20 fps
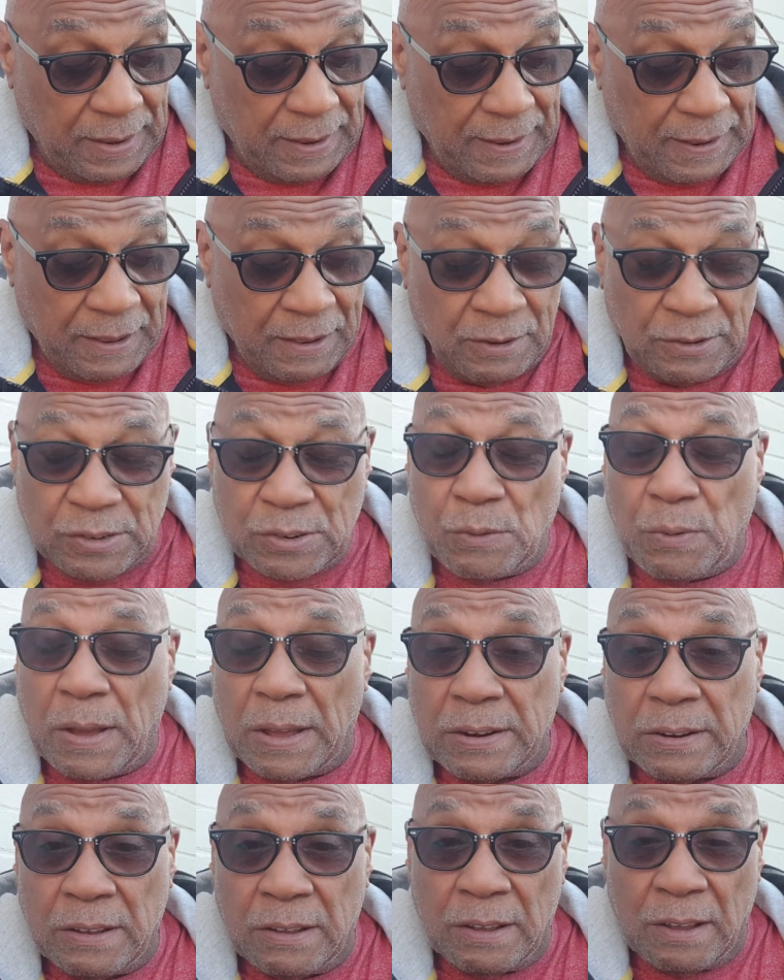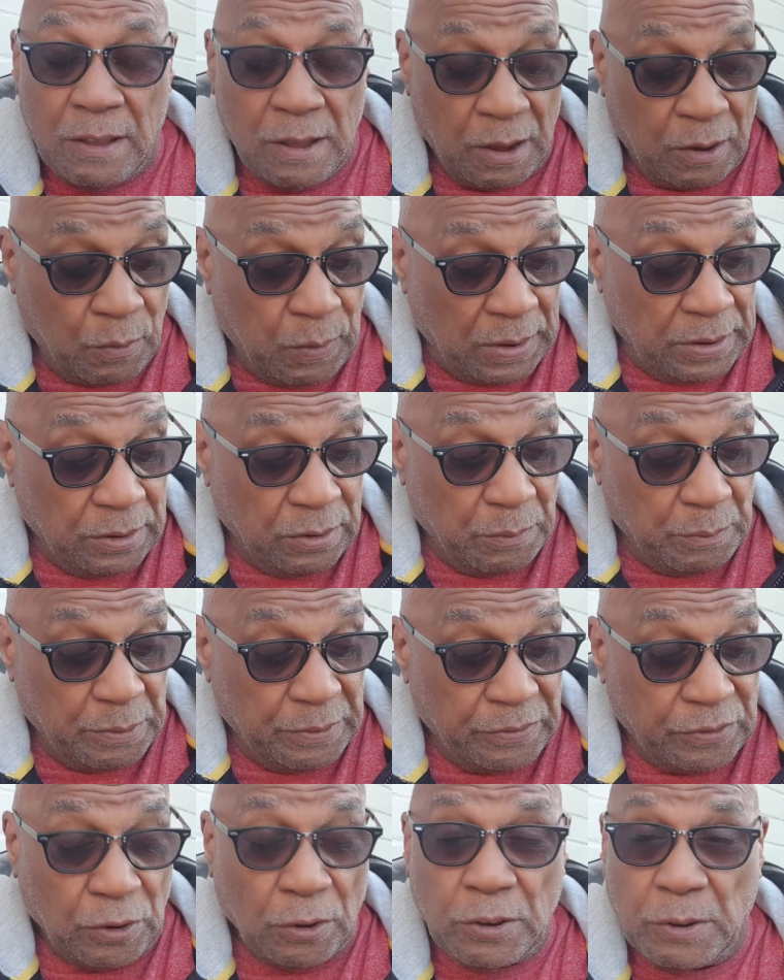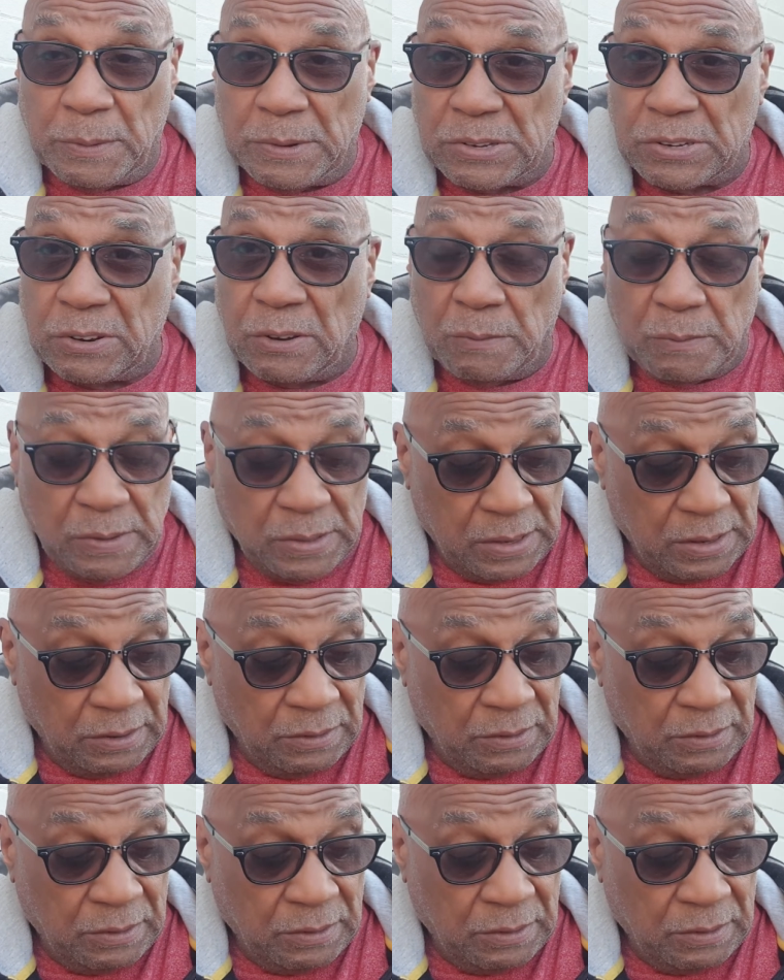there's quite a number of documents come with it.